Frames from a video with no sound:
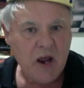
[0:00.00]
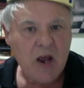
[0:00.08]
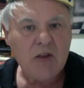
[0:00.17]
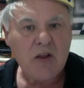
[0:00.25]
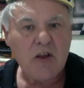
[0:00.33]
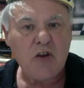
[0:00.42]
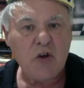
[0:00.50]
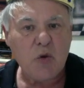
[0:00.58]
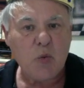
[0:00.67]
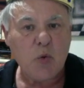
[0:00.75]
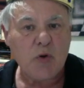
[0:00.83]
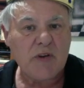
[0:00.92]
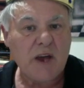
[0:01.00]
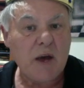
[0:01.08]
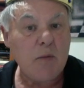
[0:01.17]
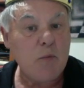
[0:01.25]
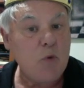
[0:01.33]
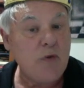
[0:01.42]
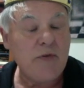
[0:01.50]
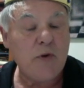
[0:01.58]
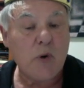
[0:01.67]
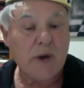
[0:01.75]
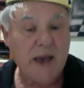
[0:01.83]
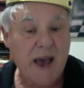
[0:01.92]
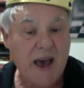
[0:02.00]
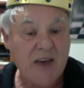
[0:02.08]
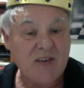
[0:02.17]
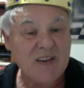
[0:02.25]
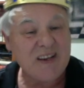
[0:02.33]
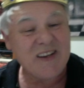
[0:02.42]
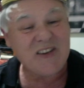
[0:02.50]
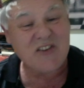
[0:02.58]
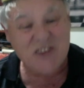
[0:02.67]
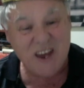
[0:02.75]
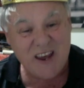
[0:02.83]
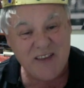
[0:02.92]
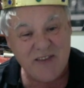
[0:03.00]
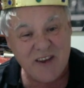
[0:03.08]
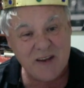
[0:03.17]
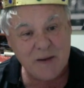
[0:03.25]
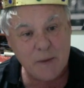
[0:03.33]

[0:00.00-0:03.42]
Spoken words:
that you would move your castle and save it?